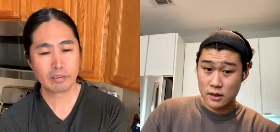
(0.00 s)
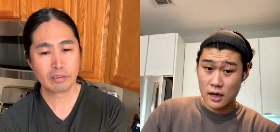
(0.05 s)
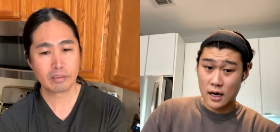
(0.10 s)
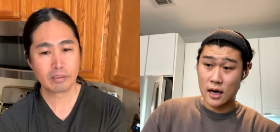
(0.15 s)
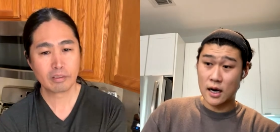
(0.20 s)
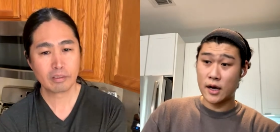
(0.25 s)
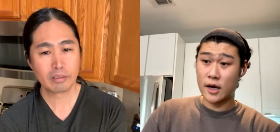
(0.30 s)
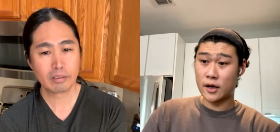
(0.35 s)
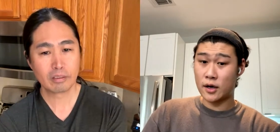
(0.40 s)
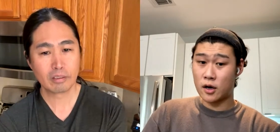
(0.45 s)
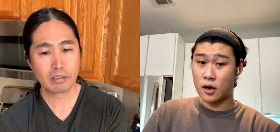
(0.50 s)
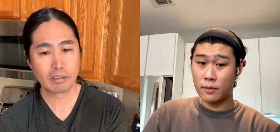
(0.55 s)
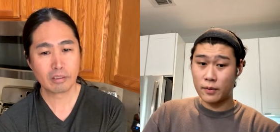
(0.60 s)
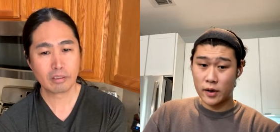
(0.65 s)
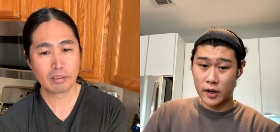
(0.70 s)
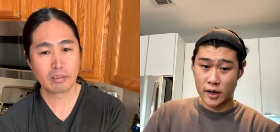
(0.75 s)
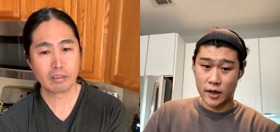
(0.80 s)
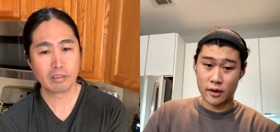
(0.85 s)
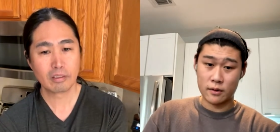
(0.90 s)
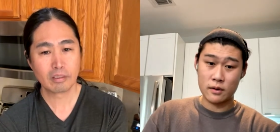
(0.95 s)
Speaker 1: uh, in
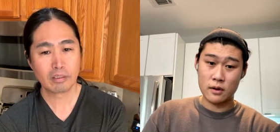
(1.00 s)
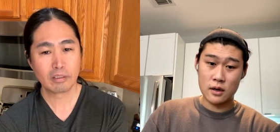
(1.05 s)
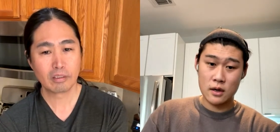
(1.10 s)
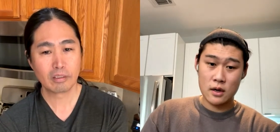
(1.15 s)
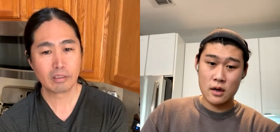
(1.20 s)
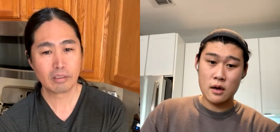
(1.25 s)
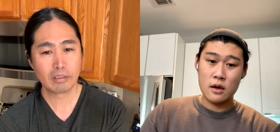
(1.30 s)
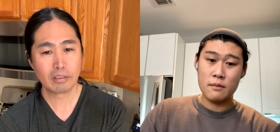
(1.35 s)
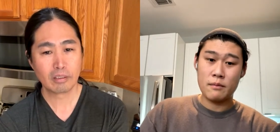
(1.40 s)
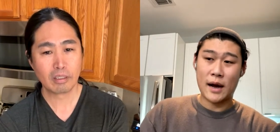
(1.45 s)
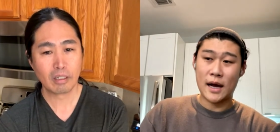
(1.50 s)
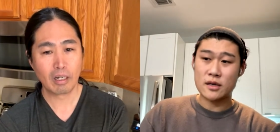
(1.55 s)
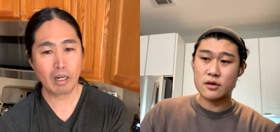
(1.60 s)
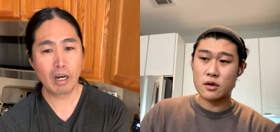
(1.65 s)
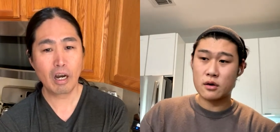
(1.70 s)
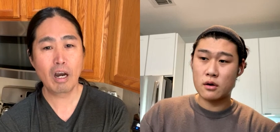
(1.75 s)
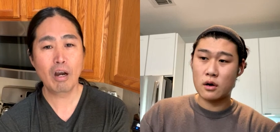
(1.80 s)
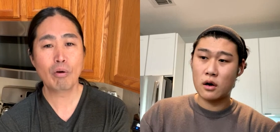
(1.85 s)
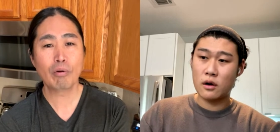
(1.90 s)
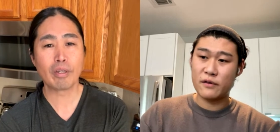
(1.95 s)
Copenhagen. Patrick
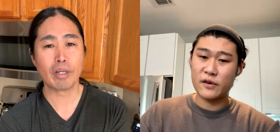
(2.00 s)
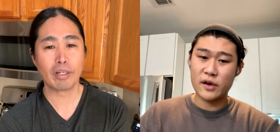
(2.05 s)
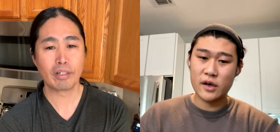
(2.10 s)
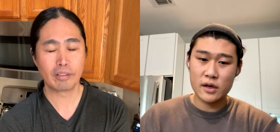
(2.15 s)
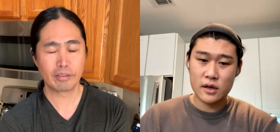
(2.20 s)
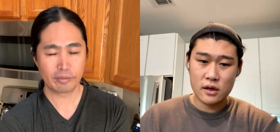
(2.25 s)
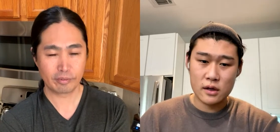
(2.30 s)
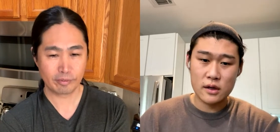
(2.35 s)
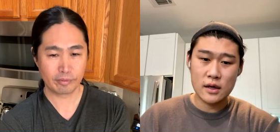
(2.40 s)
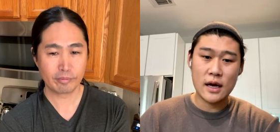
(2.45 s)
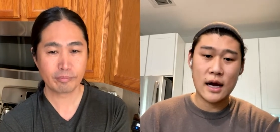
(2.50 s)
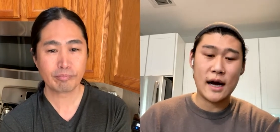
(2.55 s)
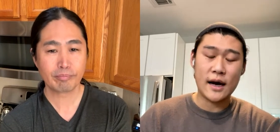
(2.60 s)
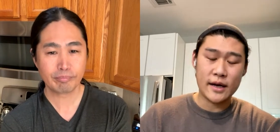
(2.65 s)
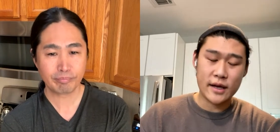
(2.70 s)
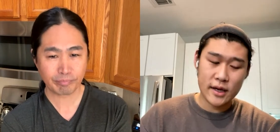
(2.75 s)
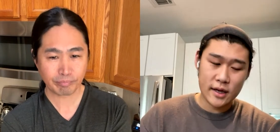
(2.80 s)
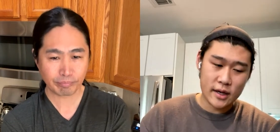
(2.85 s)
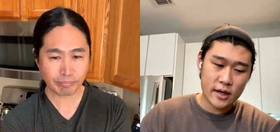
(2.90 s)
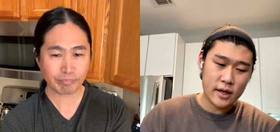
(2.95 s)
oh, ah, okay. yeah,
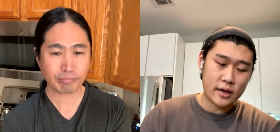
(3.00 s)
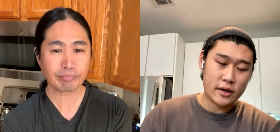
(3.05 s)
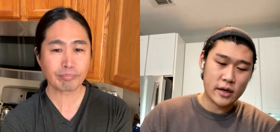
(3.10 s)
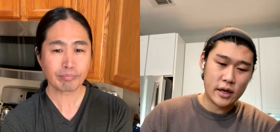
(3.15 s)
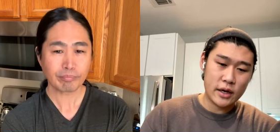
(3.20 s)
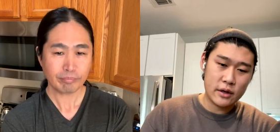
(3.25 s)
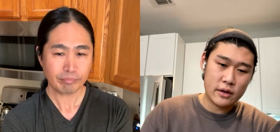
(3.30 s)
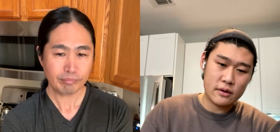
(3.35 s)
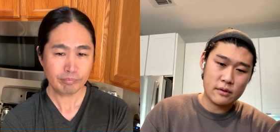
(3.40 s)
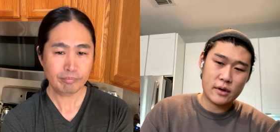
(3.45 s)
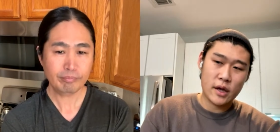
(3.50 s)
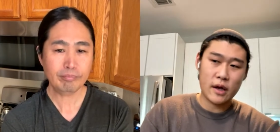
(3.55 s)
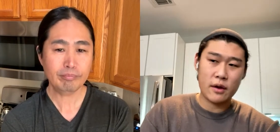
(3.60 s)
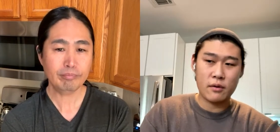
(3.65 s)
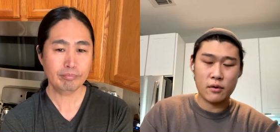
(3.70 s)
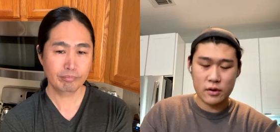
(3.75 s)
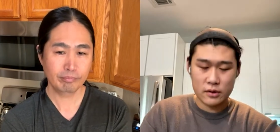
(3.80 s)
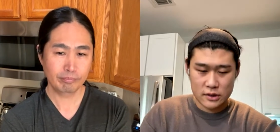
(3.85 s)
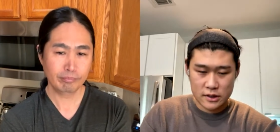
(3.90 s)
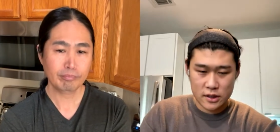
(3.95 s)
he, he he they
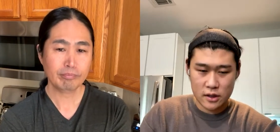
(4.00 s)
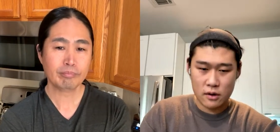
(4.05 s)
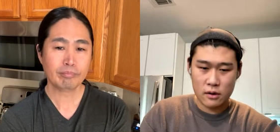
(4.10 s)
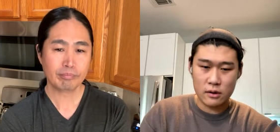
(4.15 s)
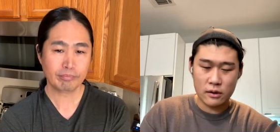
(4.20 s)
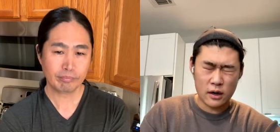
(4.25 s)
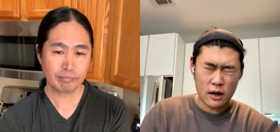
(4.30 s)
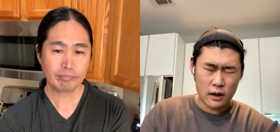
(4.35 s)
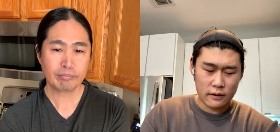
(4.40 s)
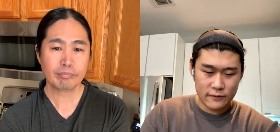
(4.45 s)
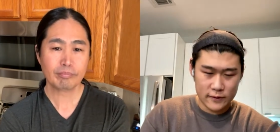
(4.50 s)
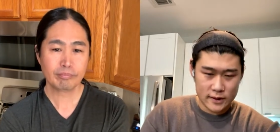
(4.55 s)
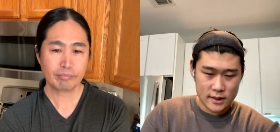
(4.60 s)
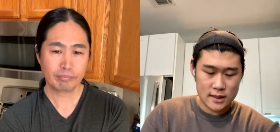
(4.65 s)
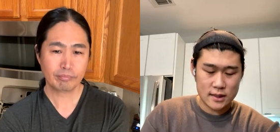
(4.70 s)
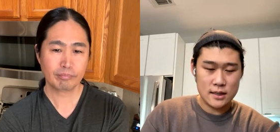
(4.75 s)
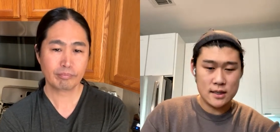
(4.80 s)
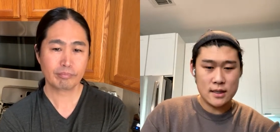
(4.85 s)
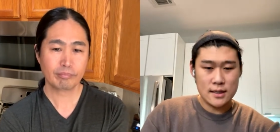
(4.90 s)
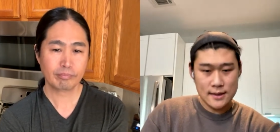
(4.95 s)
roast their own
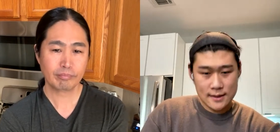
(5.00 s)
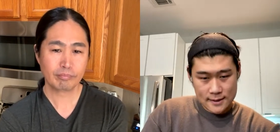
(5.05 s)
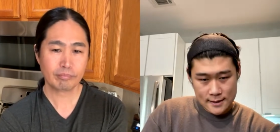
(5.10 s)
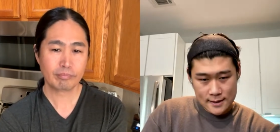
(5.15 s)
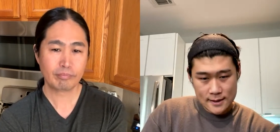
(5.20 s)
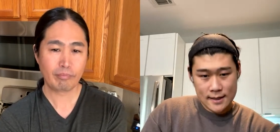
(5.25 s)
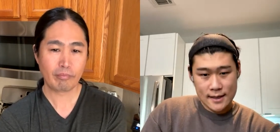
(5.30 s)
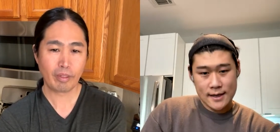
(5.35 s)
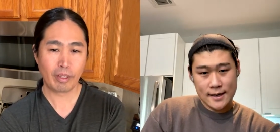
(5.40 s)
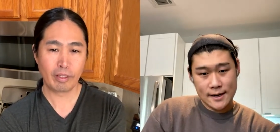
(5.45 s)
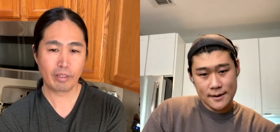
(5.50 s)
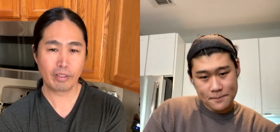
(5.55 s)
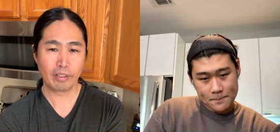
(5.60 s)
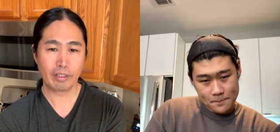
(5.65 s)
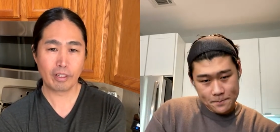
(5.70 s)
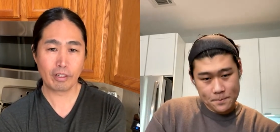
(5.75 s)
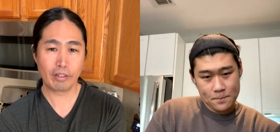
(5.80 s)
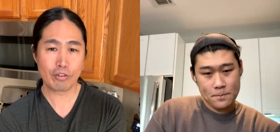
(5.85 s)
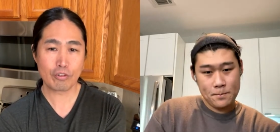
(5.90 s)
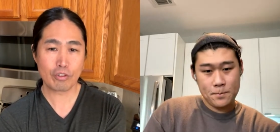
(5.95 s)
coffees,
Speaker 2: and then they're
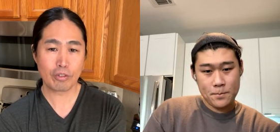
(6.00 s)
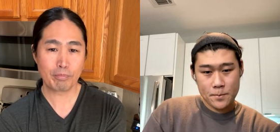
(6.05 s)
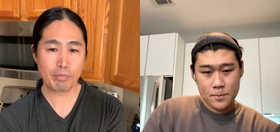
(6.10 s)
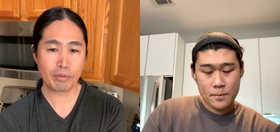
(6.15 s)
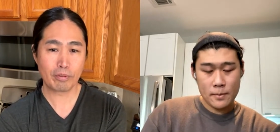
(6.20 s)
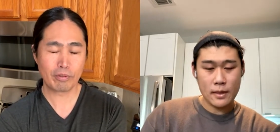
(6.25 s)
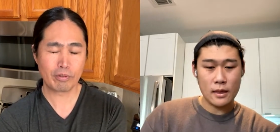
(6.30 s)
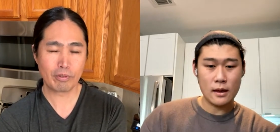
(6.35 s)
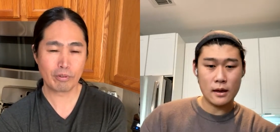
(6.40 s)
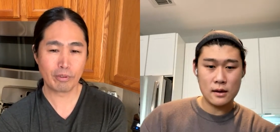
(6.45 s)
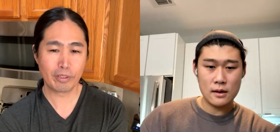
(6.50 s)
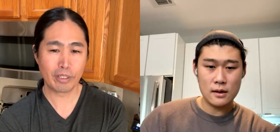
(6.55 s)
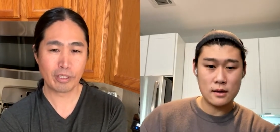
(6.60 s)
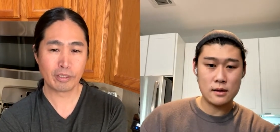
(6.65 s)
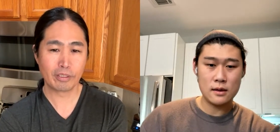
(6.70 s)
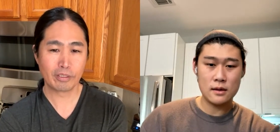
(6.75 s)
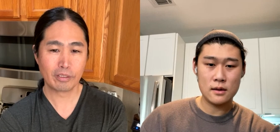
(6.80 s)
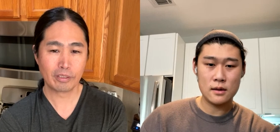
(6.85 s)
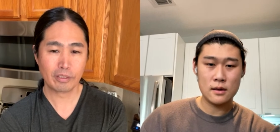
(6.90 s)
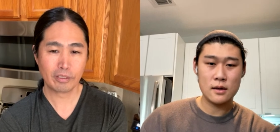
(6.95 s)
gonna ship it to Korea.
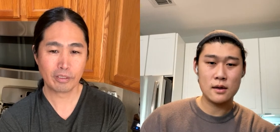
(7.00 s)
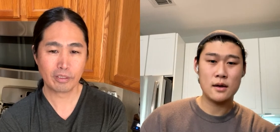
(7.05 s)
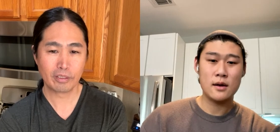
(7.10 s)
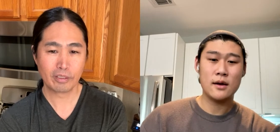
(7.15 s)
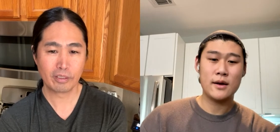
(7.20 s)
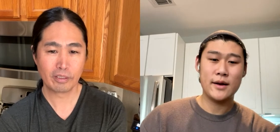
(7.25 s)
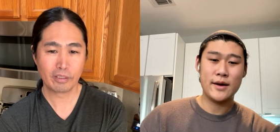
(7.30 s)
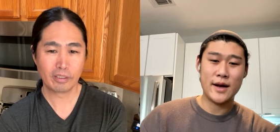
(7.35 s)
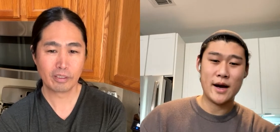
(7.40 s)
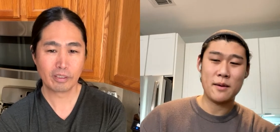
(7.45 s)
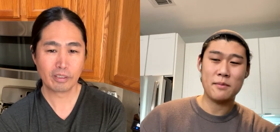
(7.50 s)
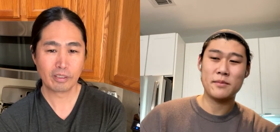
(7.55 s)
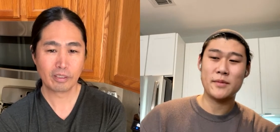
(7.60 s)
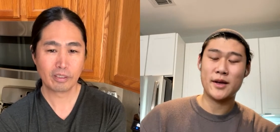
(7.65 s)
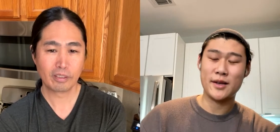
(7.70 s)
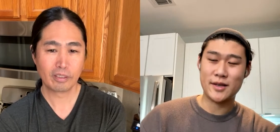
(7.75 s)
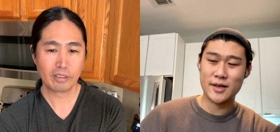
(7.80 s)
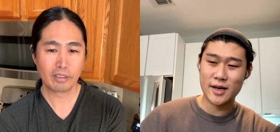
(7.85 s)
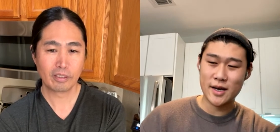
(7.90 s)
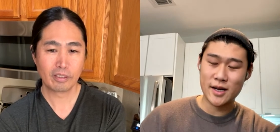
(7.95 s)
Speaker 1: Yep,
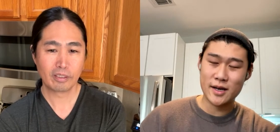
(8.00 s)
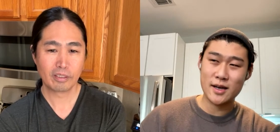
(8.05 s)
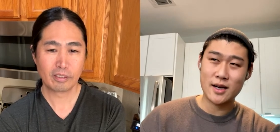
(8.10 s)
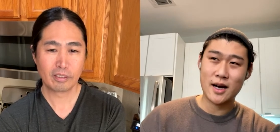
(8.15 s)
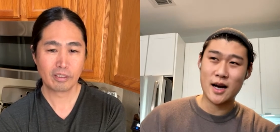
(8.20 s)
they did.